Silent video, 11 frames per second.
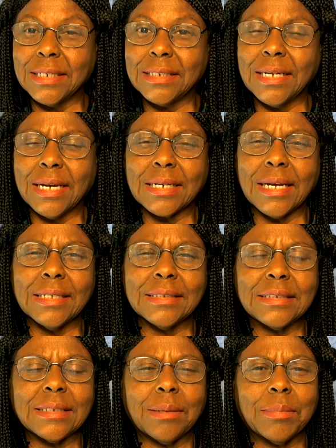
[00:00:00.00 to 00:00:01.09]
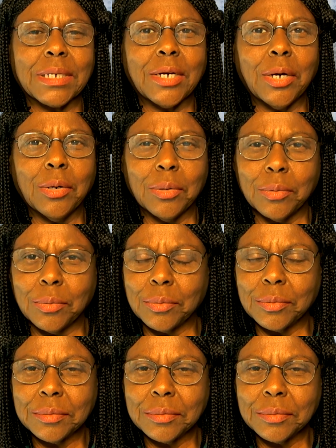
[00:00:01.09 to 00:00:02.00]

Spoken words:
yeah, I got a little summer cold.